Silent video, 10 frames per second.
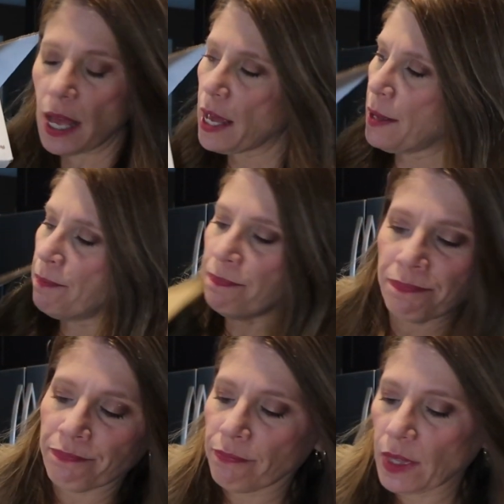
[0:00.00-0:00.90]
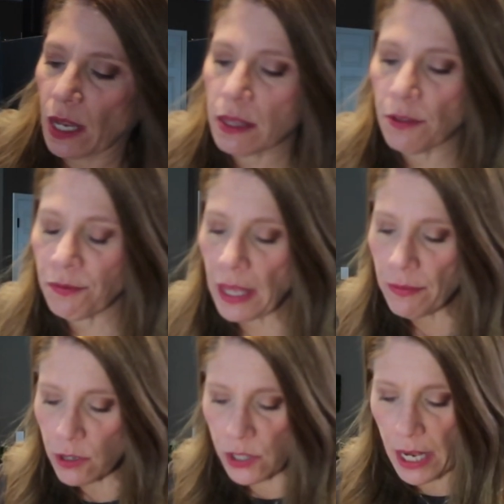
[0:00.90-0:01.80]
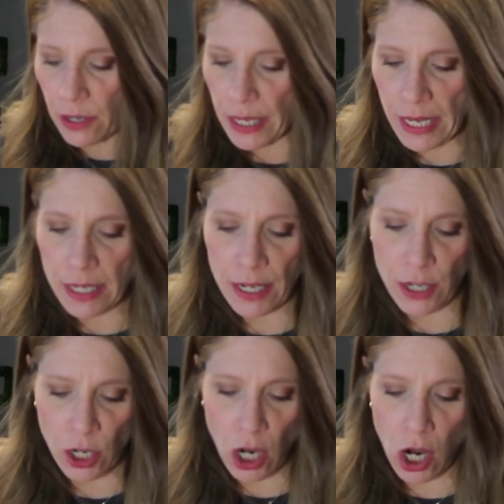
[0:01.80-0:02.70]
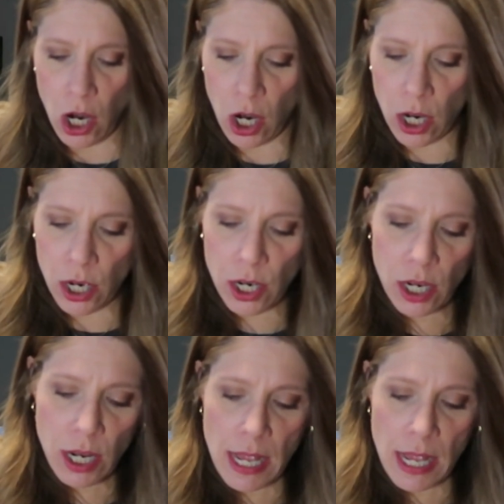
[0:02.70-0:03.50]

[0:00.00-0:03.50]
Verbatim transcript: Um, the flavors that are in here are